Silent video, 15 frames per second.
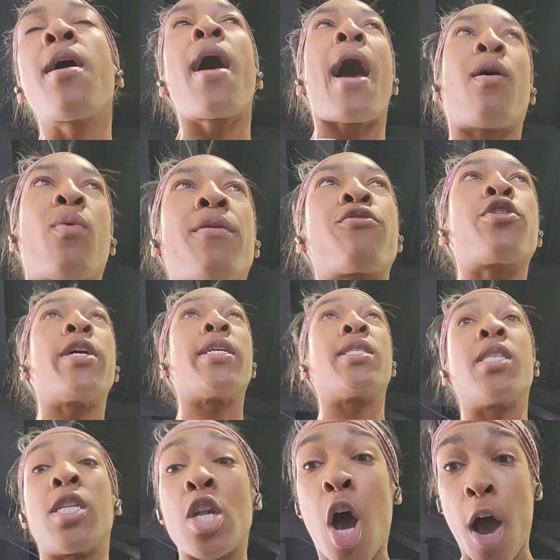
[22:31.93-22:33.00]
However, it's
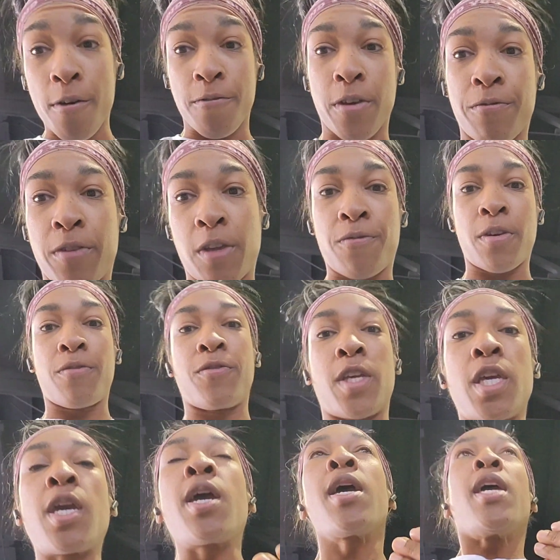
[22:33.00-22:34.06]
not 50-50.